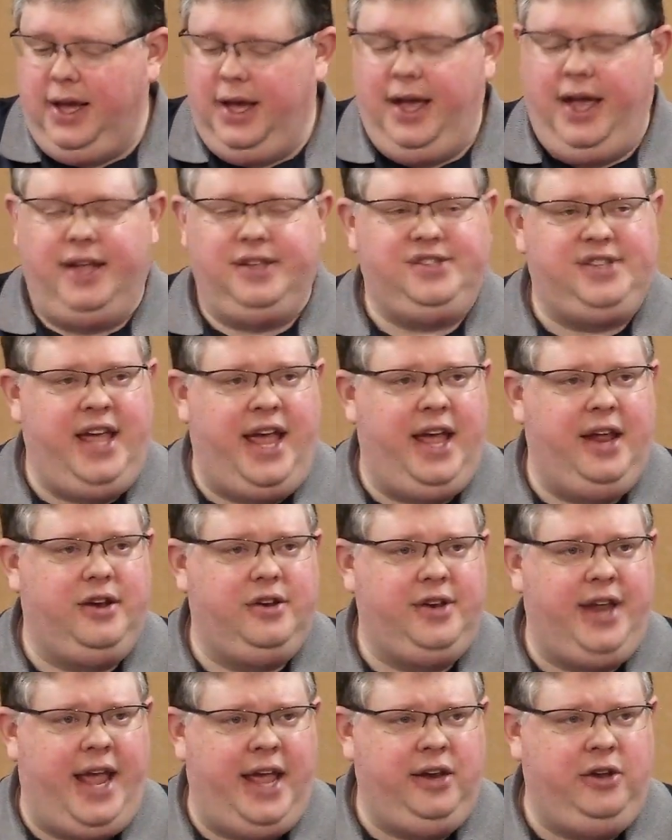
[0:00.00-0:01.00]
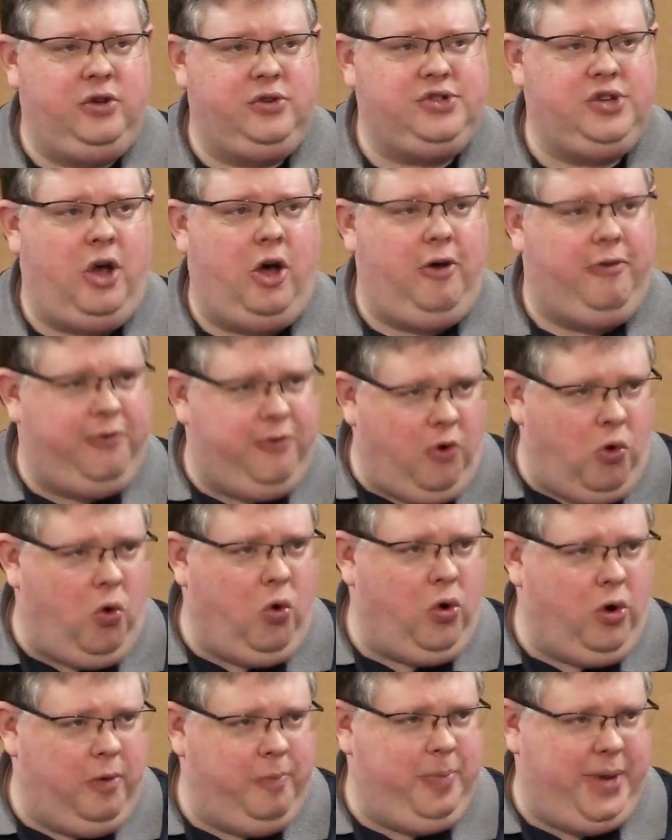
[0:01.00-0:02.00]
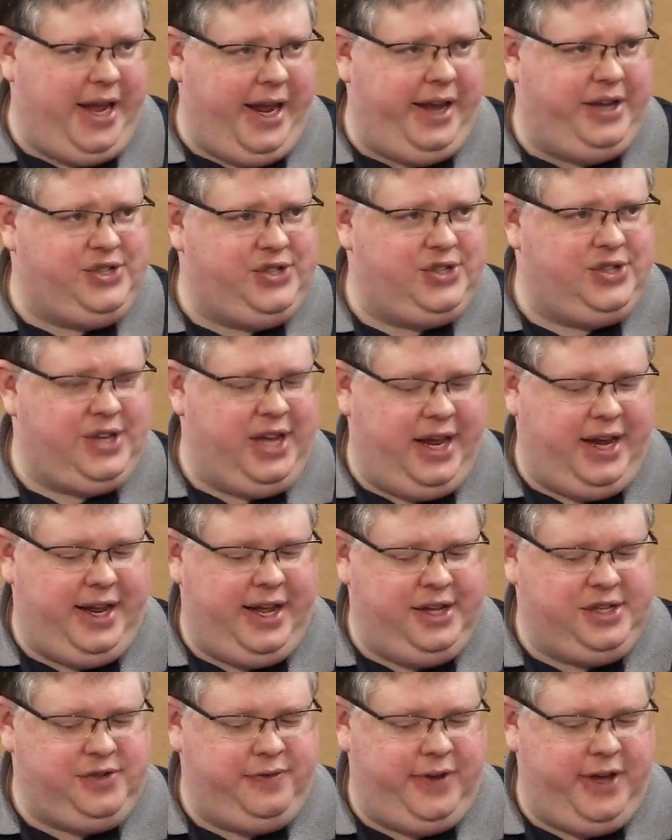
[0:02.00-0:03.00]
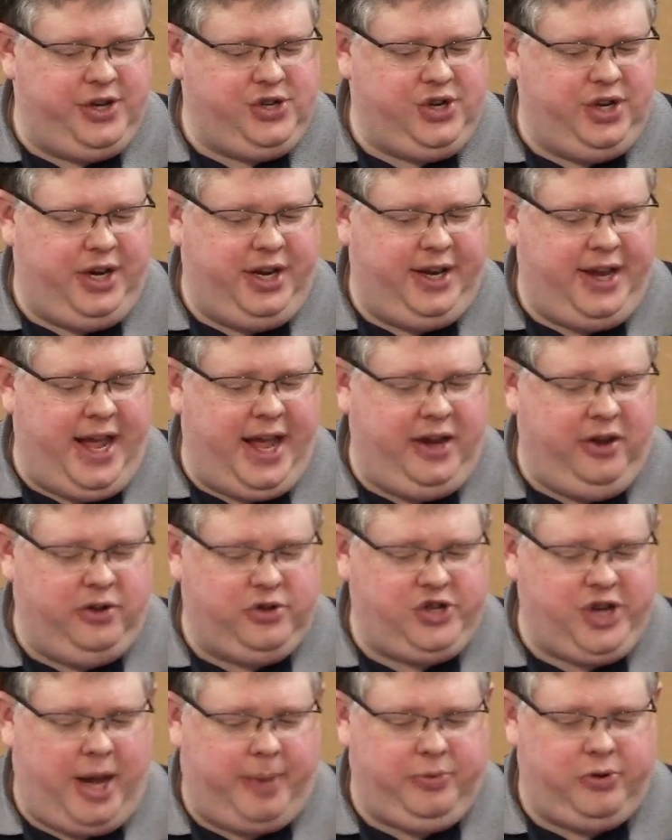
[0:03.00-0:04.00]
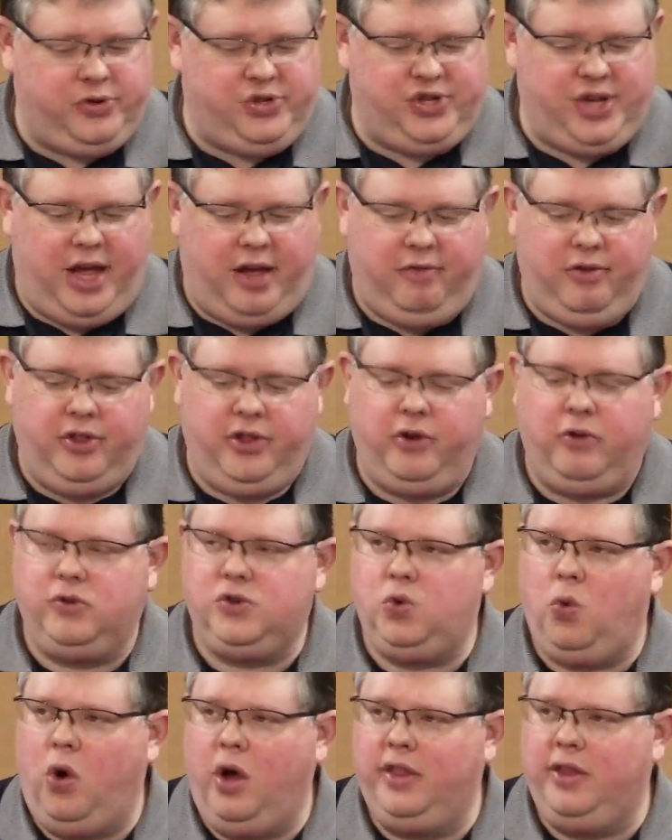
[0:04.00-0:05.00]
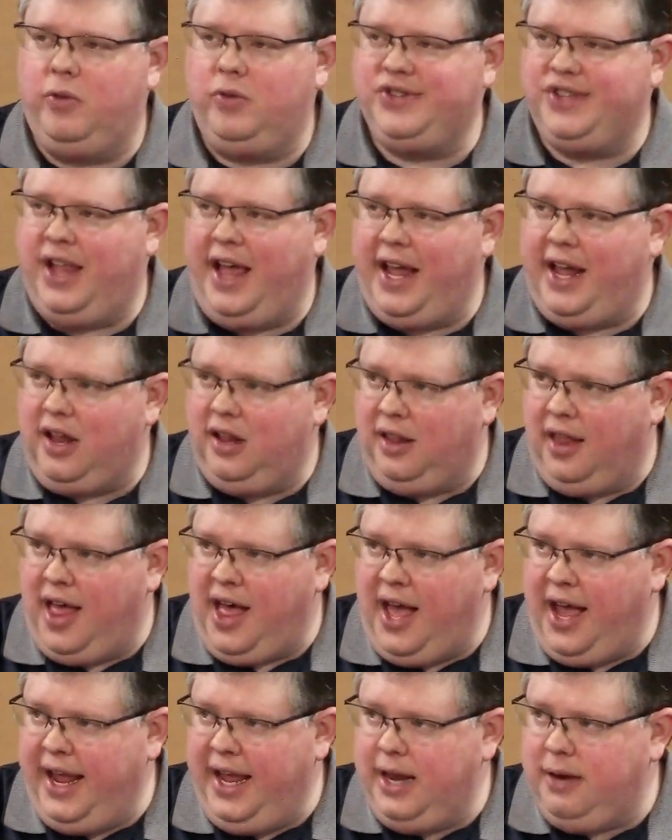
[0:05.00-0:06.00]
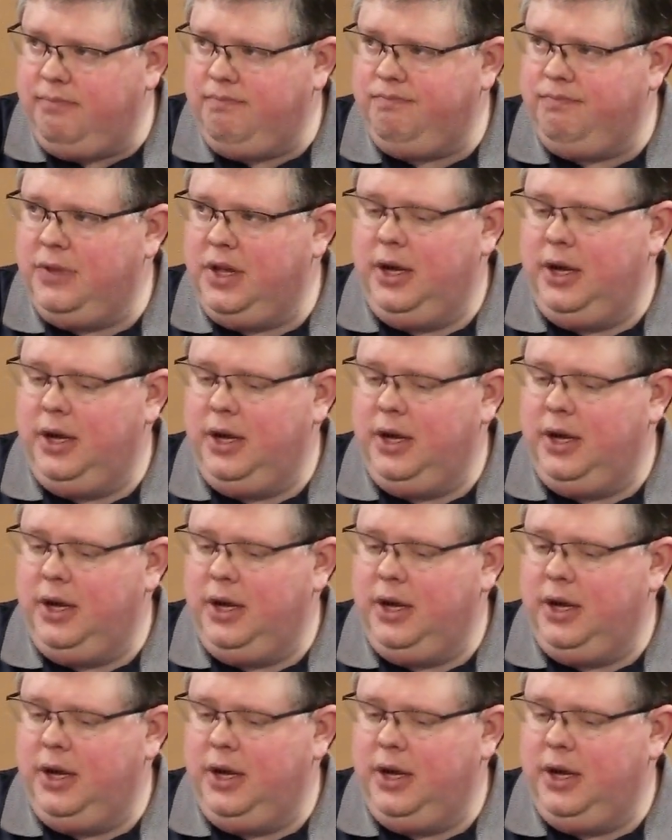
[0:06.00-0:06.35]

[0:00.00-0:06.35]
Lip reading: And Daniel saw 4 beasts in his vision in Daniel chapter 7. There was one that was like a lion.